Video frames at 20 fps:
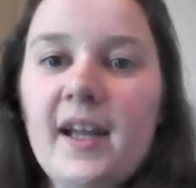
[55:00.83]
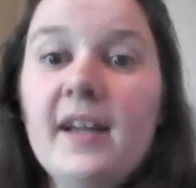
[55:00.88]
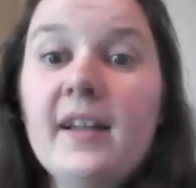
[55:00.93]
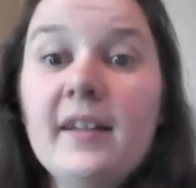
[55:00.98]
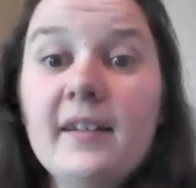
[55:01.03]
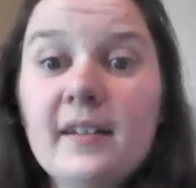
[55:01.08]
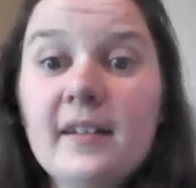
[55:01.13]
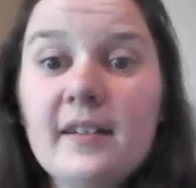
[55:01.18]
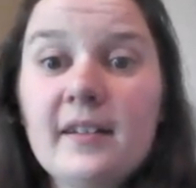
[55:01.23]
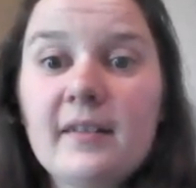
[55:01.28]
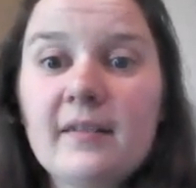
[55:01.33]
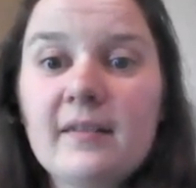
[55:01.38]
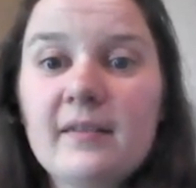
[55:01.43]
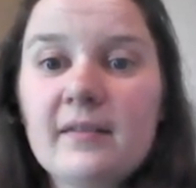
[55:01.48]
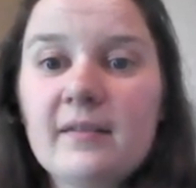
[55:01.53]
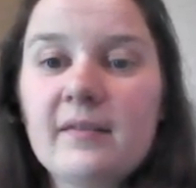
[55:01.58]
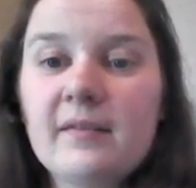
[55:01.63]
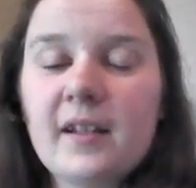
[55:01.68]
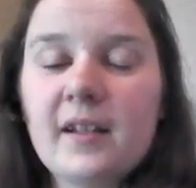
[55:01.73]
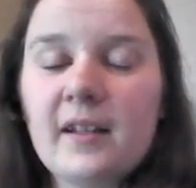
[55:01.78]
and
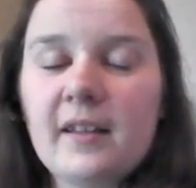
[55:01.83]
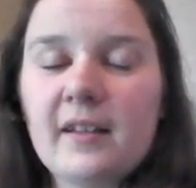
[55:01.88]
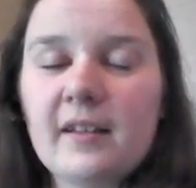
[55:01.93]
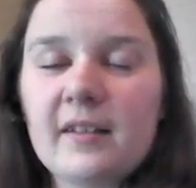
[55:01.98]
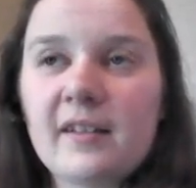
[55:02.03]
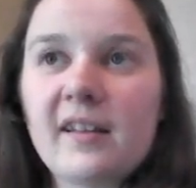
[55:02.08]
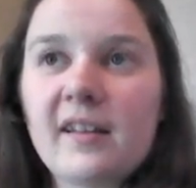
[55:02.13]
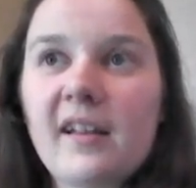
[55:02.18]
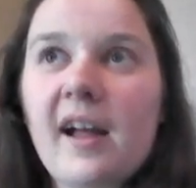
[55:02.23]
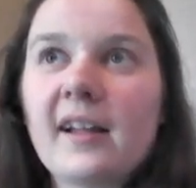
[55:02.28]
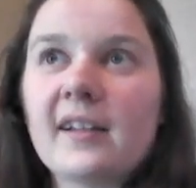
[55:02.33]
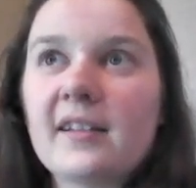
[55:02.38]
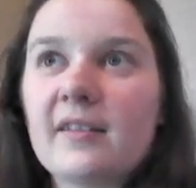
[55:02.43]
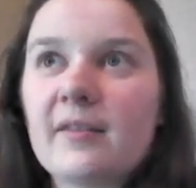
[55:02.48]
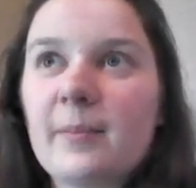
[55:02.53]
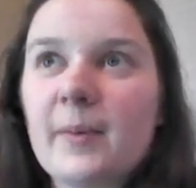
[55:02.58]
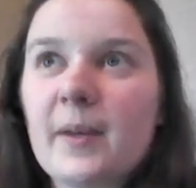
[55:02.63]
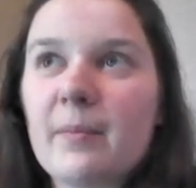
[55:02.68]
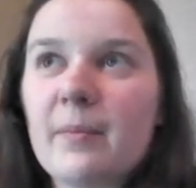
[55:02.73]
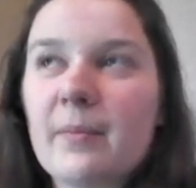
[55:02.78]
there's lots
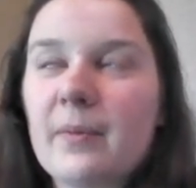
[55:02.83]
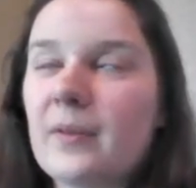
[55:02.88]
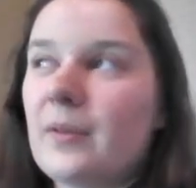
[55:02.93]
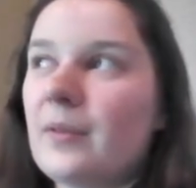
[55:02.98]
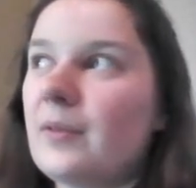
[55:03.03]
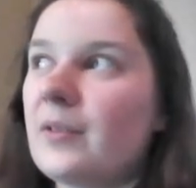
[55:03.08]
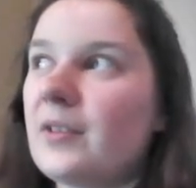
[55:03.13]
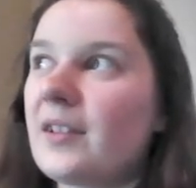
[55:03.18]
of people who